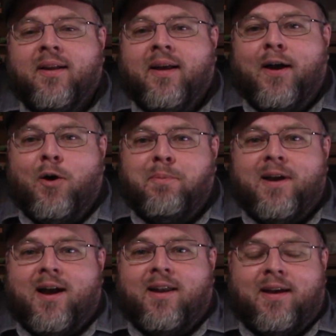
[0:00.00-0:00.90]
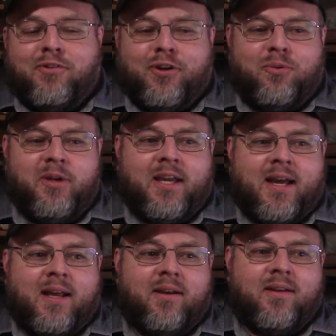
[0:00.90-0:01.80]
hope you all have a good
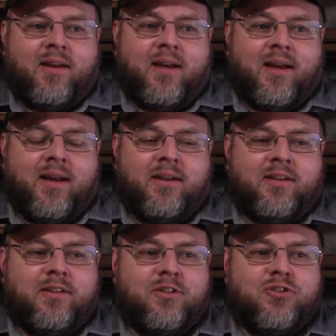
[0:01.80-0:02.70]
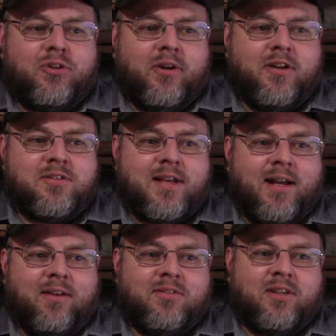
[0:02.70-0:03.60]
weekend and enjoy
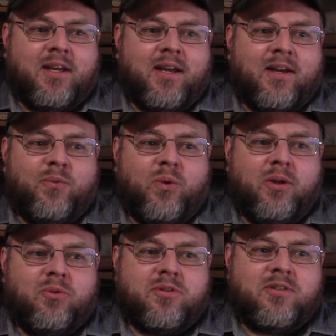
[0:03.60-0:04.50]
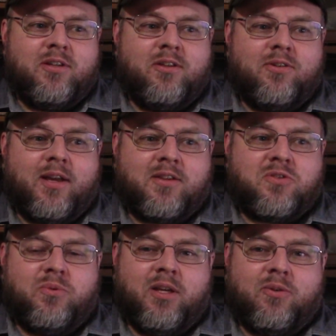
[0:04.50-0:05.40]
yourselves, and we will see you
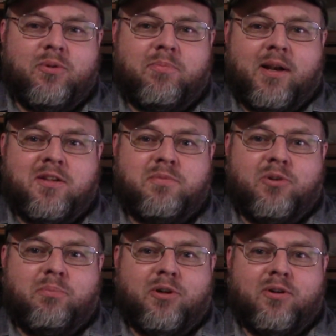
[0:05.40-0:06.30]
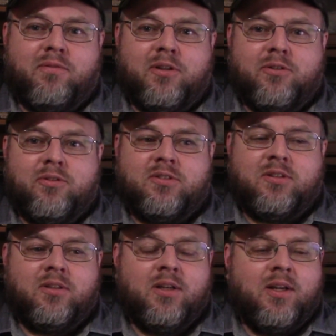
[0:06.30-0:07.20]
next week with probably some more book reviews,
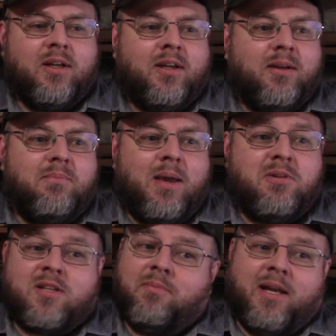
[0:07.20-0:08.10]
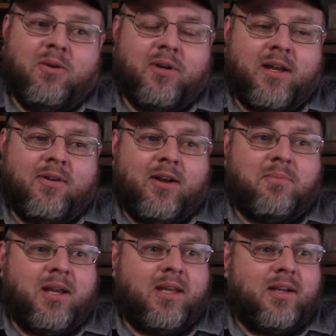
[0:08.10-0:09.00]
and maybe someday we'll get around
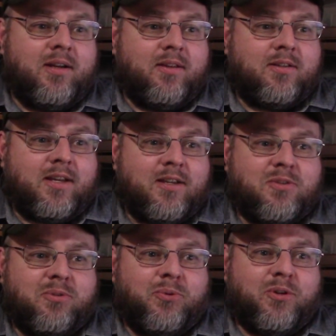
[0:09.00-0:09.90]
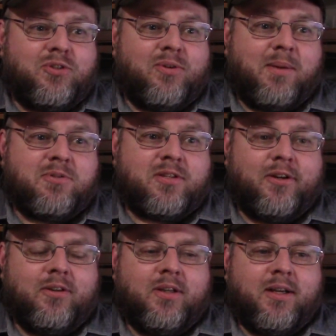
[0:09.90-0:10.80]
to making another Tanks of World War II
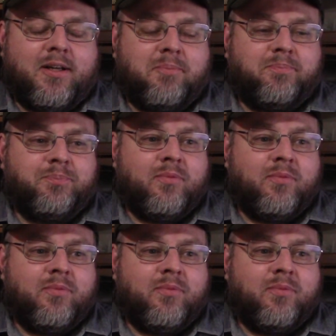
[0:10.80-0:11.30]
episode.